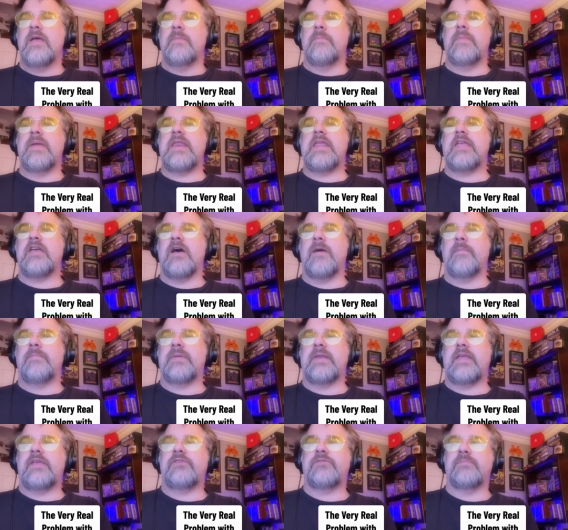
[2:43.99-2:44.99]
Many
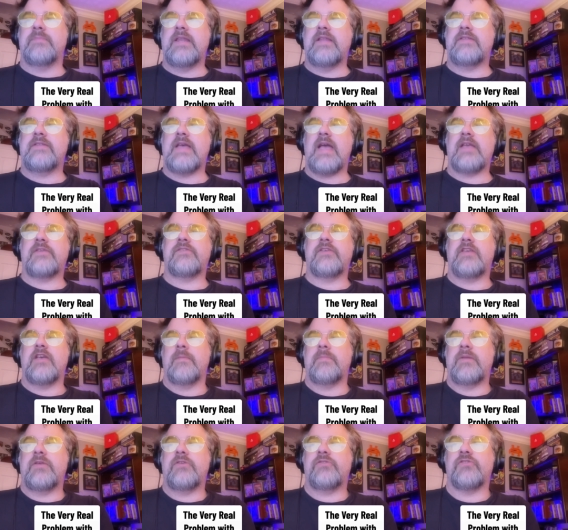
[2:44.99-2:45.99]
taxi
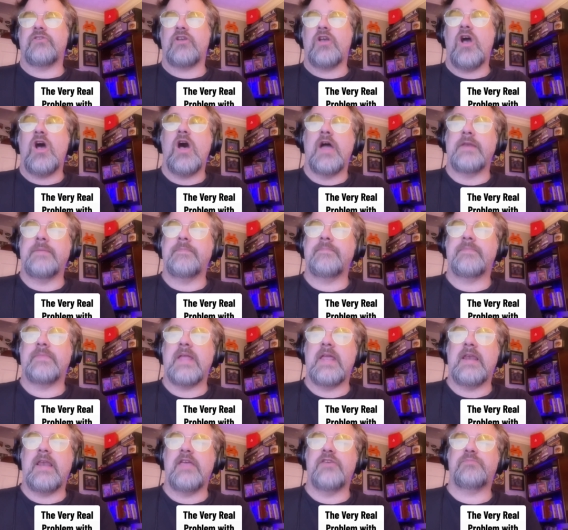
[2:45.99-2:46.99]
companies are gone,
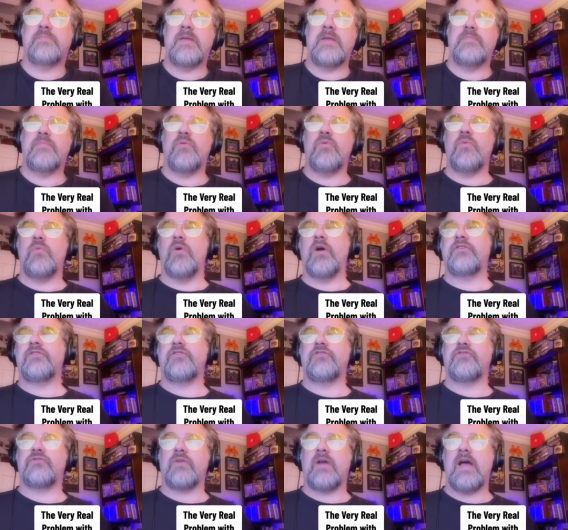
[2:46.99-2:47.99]
and less people want
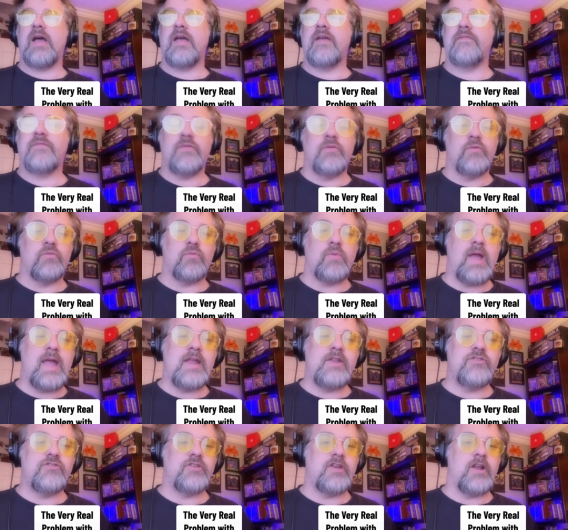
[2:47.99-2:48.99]
to drive
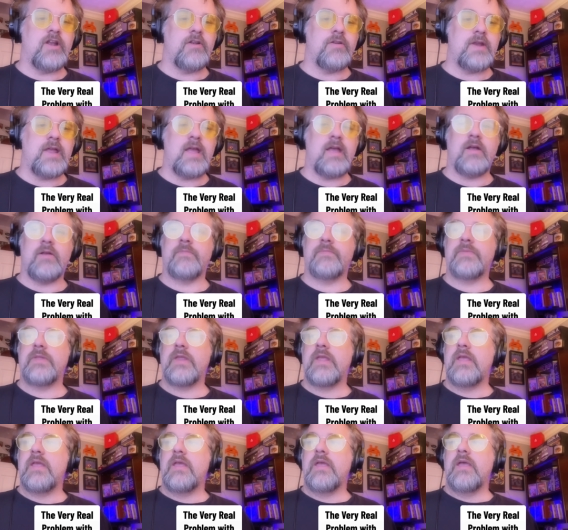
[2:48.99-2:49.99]
rideshare now.
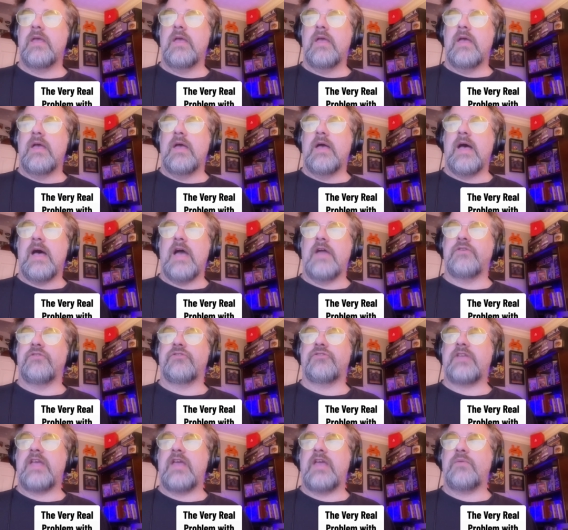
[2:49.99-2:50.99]
I
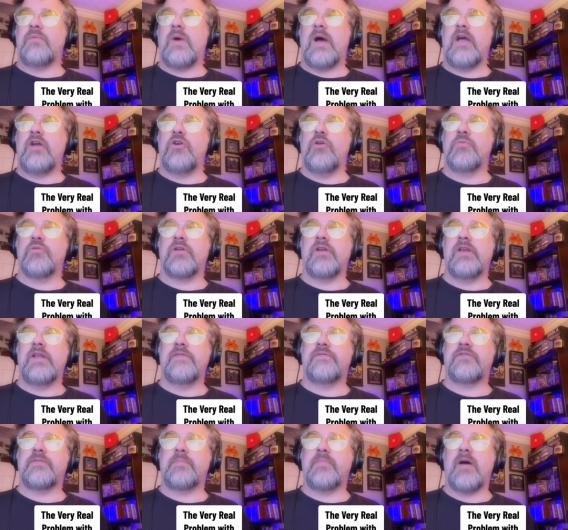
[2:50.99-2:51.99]
understand why Uber and
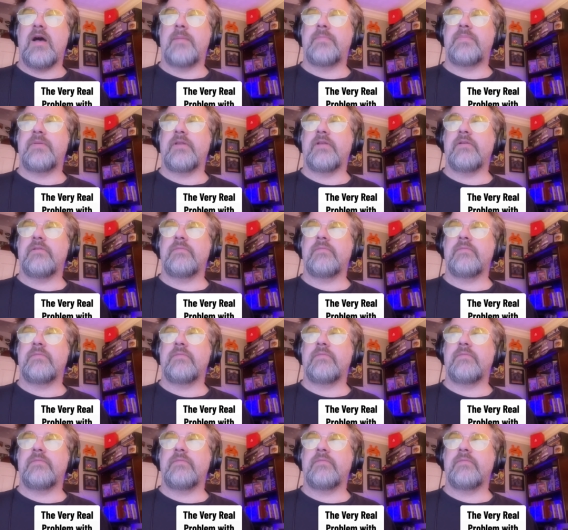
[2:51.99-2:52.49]
Lyft are popular.